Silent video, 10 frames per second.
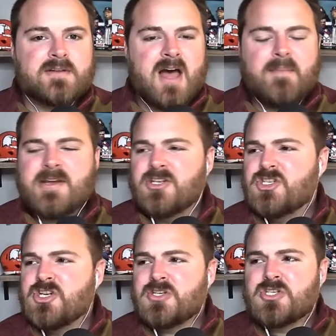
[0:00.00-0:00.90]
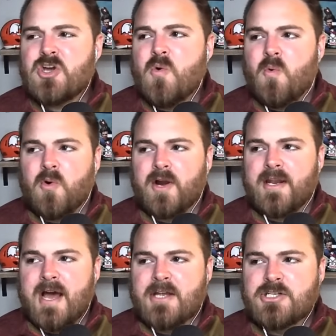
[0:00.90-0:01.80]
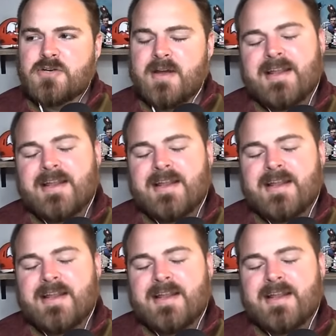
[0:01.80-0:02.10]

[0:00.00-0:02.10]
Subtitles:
I mean, just so organized.